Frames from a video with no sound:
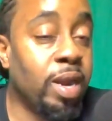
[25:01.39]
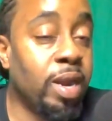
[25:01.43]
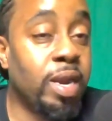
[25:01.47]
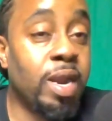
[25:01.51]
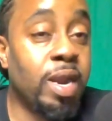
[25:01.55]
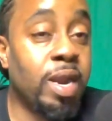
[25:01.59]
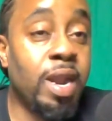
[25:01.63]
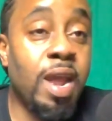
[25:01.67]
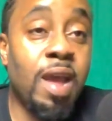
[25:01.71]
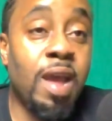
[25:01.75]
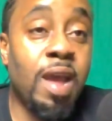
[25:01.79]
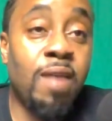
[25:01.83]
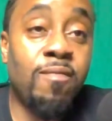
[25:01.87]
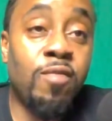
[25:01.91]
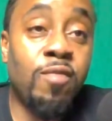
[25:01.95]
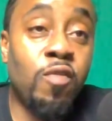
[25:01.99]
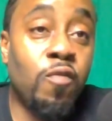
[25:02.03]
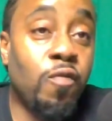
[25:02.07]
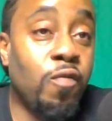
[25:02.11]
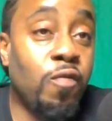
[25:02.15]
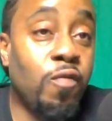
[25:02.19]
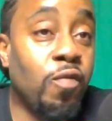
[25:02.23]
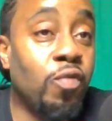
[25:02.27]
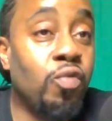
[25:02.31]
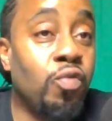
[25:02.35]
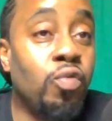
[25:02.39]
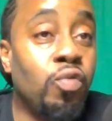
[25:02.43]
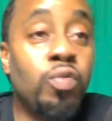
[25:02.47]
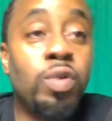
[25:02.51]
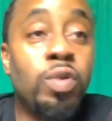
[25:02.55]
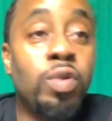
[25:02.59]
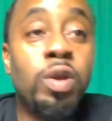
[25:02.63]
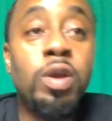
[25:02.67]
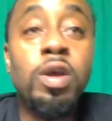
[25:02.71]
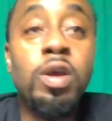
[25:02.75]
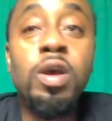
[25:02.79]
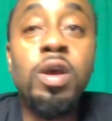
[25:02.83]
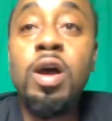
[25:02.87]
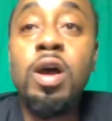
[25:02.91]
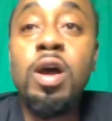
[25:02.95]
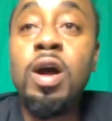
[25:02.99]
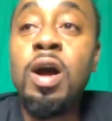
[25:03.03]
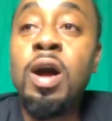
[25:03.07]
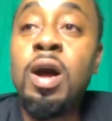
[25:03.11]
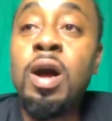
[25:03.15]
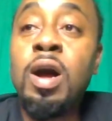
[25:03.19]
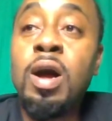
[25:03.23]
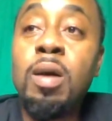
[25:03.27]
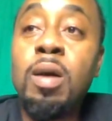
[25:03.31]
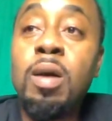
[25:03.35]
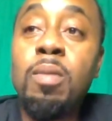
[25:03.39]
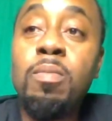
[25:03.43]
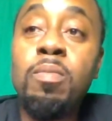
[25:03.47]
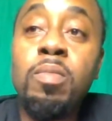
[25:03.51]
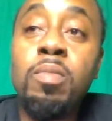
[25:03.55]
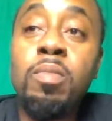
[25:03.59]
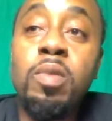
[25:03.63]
didn't have no food. Um,